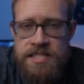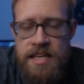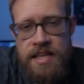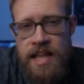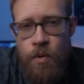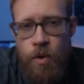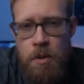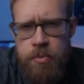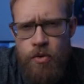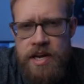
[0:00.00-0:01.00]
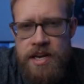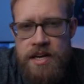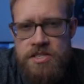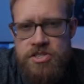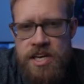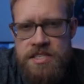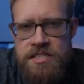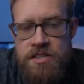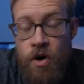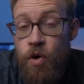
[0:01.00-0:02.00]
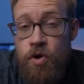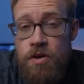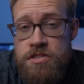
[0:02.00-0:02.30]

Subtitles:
suddenly that 1 point adjusts the whole